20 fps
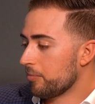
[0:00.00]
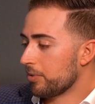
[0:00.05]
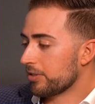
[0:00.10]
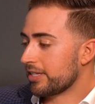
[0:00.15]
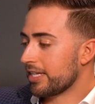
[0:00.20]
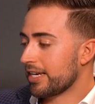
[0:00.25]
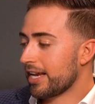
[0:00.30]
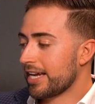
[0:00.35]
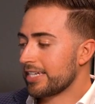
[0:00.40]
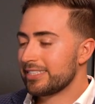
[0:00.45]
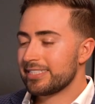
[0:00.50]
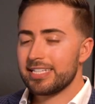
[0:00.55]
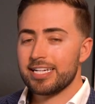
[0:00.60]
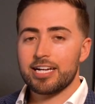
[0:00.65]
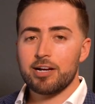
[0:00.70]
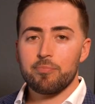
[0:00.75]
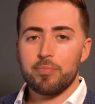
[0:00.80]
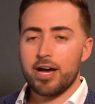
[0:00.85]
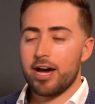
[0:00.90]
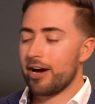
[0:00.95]
But the nice
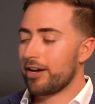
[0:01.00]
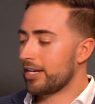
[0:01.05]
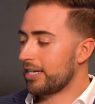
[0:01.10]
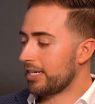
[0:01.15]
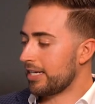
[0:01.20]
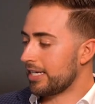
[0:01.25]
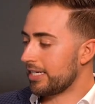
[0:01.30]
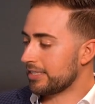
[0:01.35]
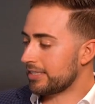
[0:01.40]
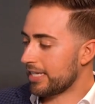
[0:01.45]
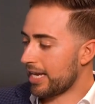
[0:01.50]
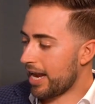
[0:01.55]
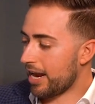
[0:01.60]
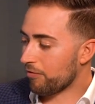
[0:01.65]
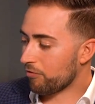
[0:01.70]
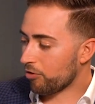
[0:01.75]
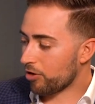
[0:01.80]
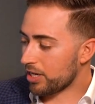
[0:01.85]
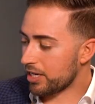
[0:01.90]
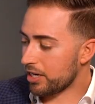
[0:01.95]
thing about it is
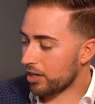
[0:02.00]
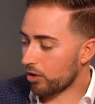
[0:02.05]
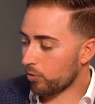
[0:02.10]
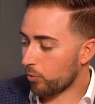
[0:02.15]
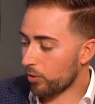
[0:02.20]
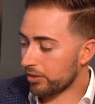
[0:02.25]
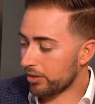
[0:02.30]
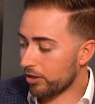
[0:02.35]
every year when